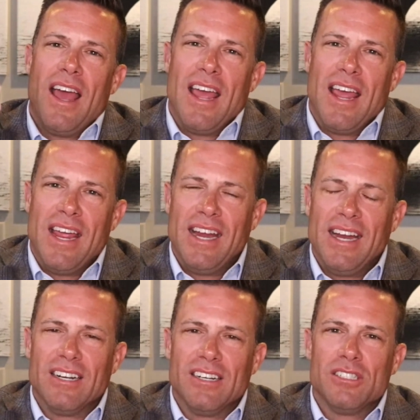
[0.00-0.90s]

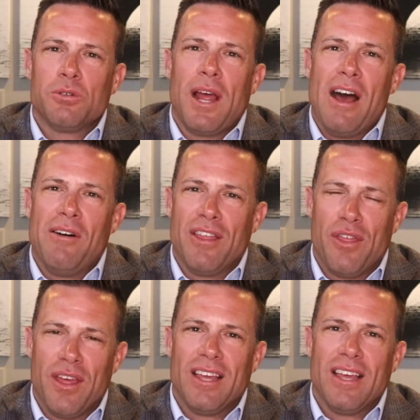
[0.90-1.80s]
Here's how I
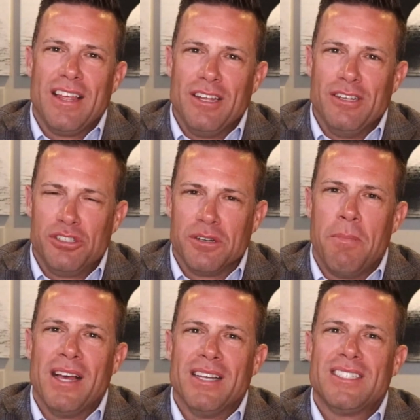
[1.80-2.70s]
think you should
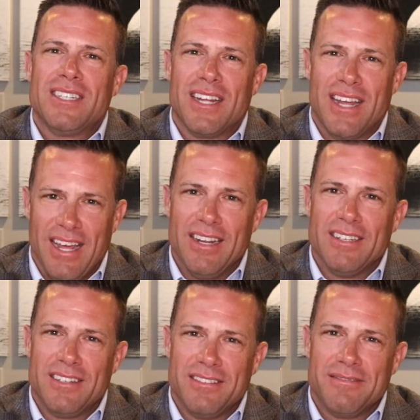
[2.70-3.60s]
best get it.